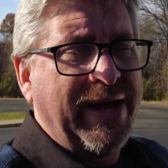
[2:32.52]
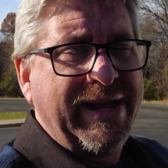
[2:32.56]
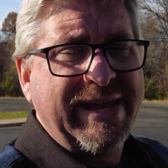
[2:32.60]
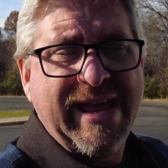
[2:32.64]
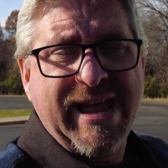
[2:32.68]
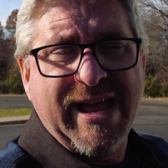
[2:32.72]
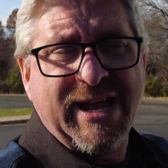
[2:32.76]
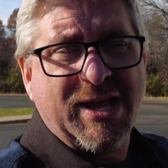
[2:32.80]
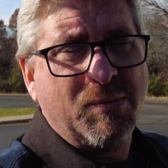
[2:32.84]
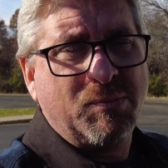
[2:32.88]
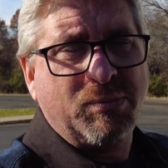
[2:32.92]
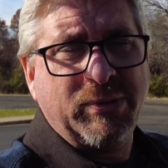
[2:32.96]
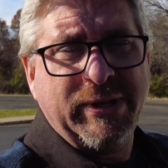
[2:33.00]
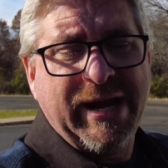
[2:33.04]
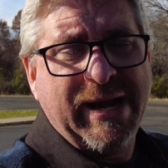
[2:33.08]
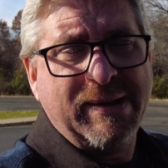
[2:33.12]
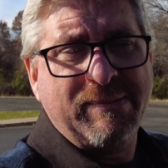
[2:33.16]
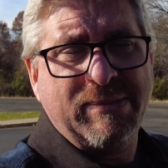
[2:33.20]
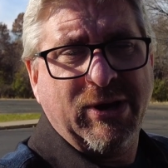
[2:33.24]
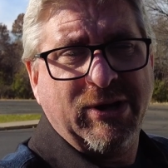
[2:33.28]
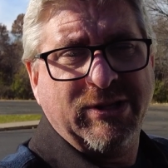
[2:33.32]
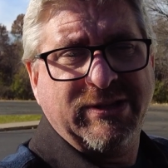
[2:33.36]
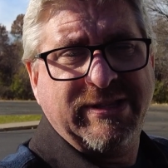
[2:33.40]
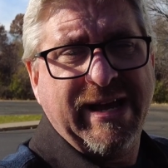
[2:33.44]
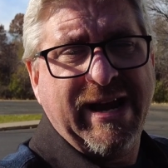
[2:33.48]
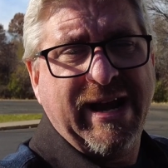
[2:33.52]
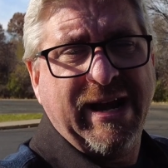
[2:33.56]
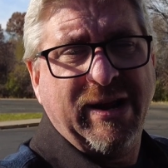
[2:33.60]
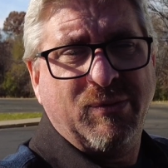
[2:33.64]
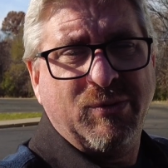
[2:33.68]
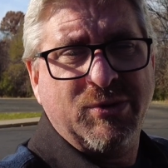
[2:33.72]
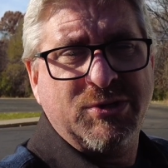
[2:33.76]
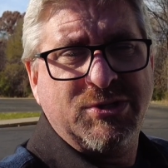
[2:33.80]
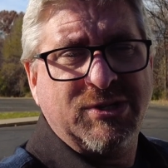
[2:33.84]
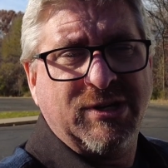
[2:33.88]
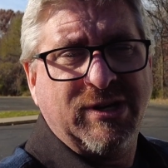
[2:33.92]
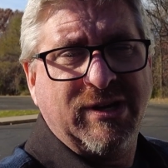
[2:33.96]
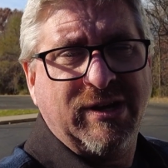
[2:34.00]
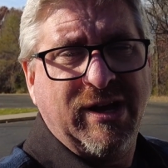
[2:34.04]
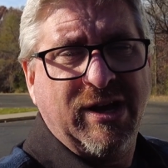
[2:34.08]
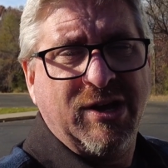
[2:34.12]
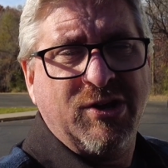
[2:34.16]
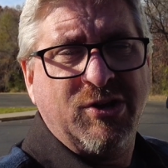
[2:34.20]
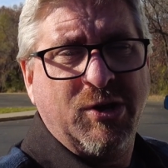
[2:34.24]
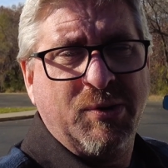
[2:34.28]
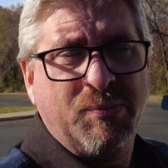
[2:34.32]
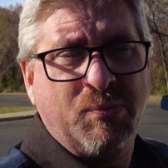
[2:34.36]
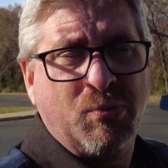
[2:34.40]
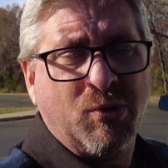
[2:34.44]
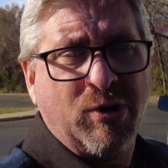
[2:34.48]
I can't complain about that. It was a
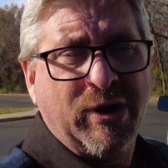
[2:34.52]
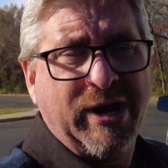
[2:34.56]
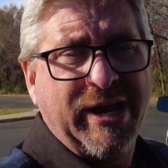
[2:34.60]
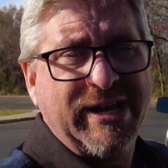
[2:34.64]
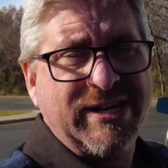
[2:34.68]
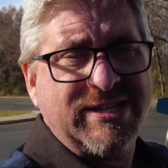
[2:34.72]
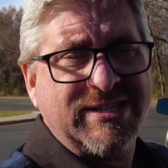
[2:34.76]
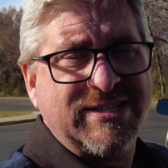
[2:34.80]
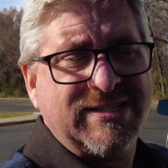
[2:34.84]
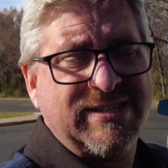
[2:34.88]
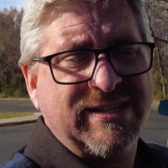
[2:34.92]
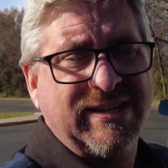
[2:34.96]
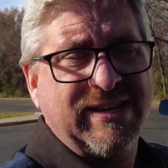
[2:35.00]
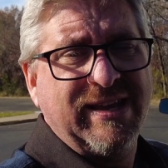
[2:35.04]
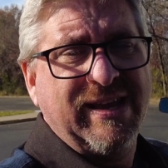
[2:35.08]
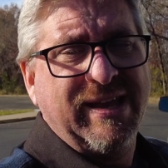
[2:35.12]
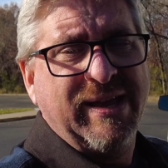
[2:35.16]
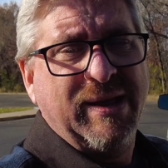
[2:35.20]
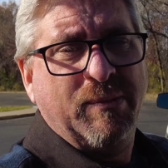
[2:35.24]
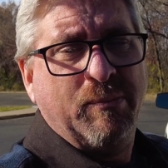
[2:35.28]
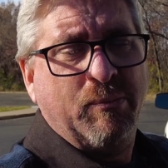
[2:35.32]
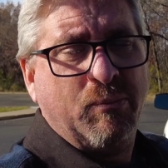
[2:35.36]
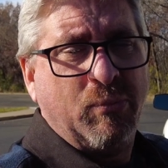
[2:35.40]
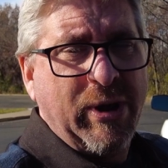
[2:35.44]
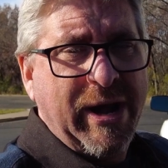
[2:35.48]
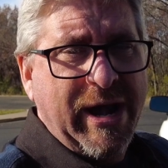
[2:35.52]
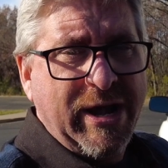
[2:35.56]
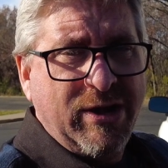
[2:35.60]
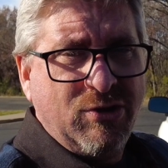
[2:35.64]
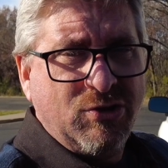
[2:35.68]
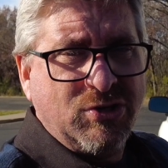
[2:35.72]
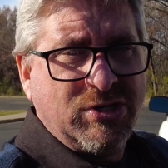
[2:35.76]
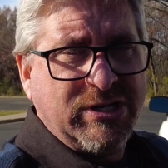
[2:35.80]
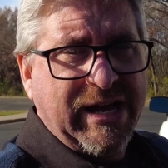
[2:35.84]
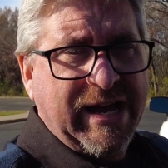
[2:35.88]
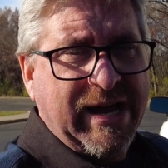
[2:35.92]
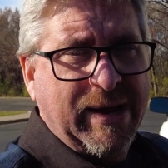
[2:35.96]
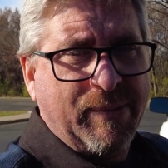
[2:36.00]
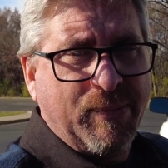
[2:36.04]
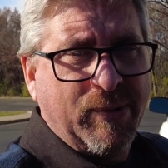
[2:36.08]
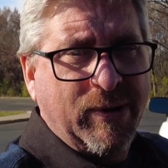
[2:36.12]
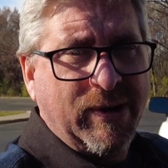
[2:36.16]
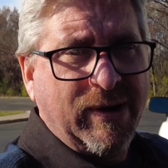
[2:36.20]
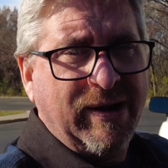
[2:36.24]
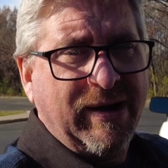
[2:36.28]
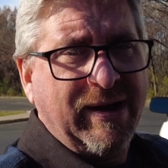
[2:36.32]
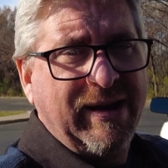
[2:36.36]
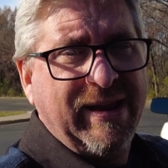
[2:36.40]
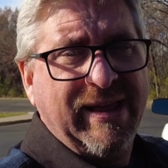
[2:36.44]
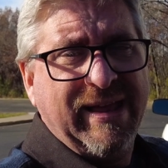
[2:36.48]
good price, brand new
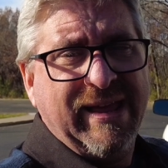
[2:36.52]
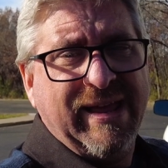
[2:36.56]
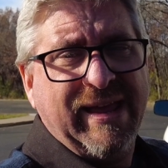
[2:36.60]
topper,